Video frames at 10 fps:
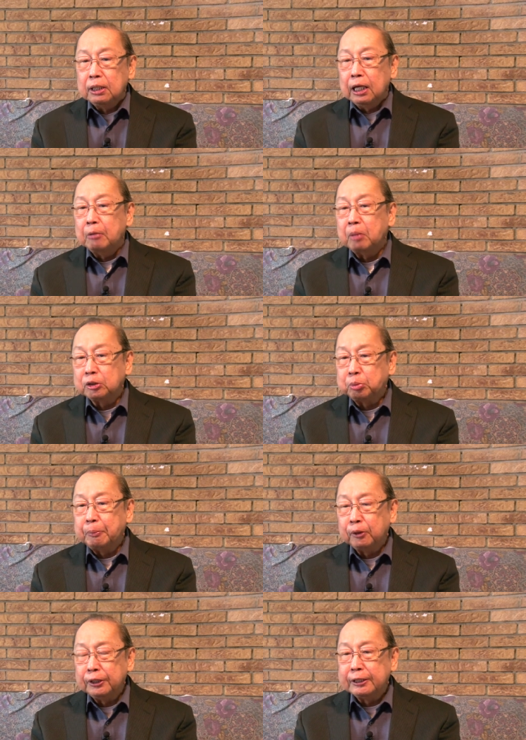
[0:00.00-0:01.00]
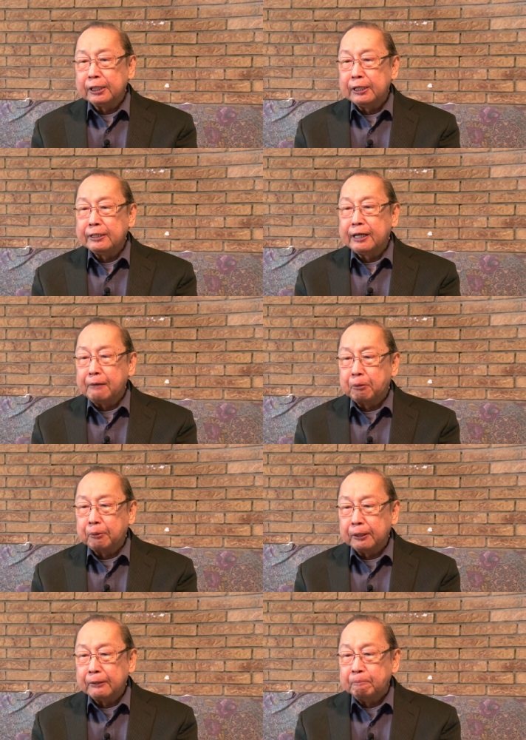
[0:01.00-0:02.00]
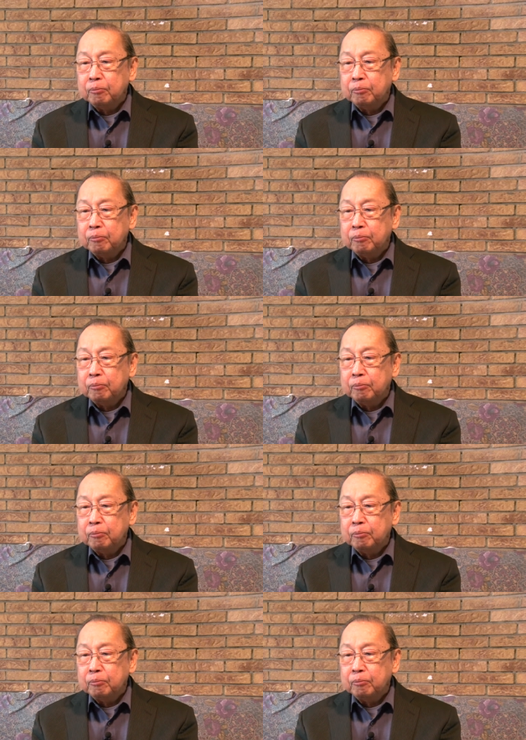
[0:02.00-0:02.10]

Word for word: and must be politically capable